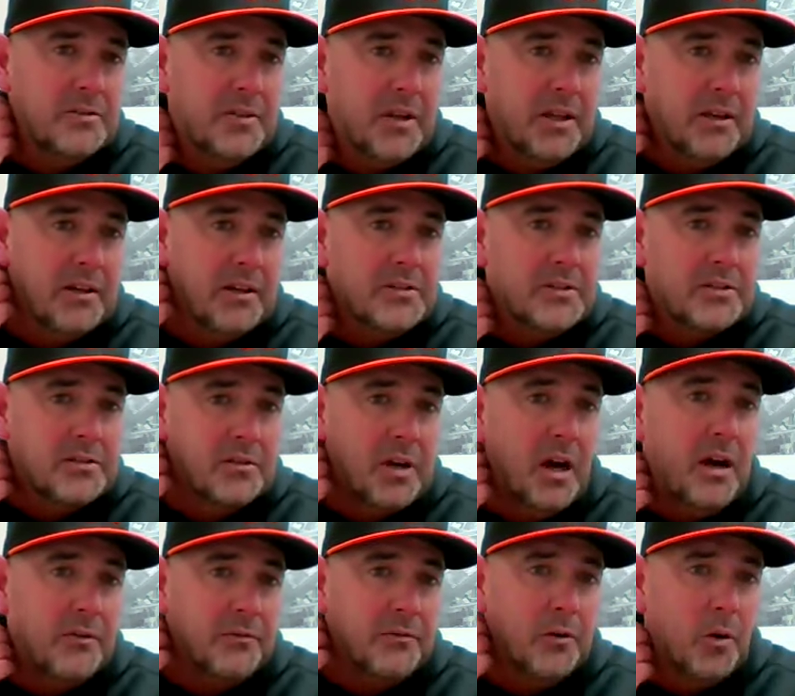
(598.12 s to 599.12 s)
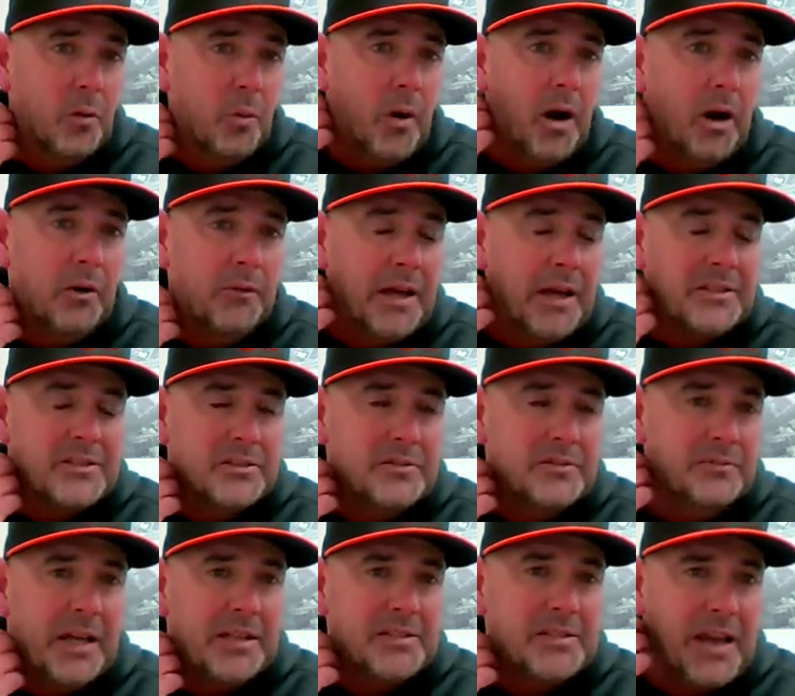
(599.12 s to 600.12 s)
then it's tough for a while.
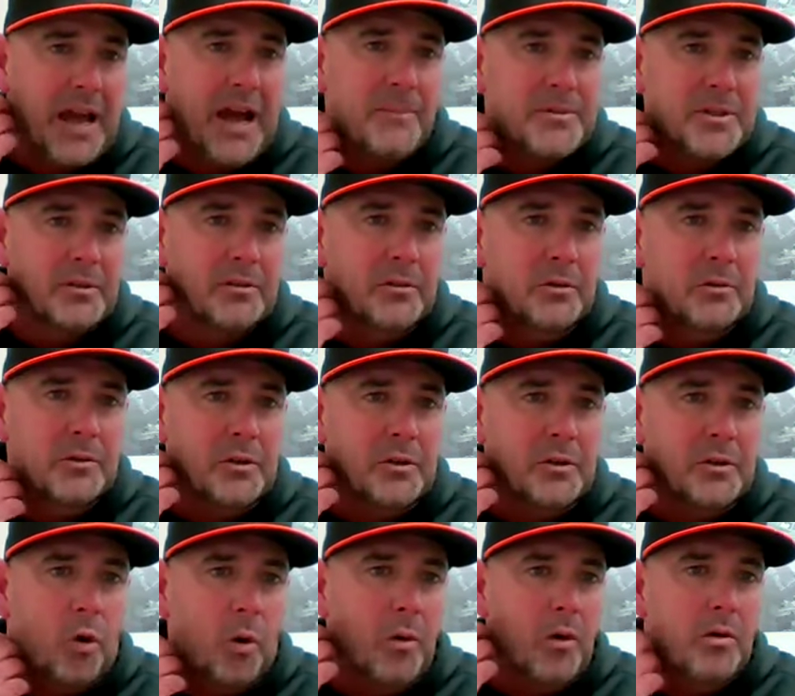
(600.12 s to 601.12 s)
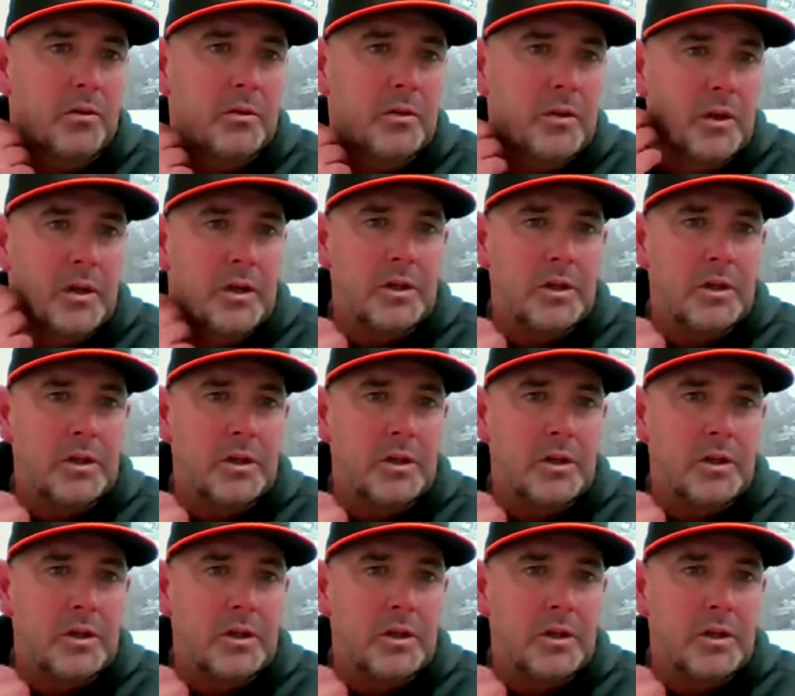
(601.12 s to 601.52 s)
That's absolutely normal.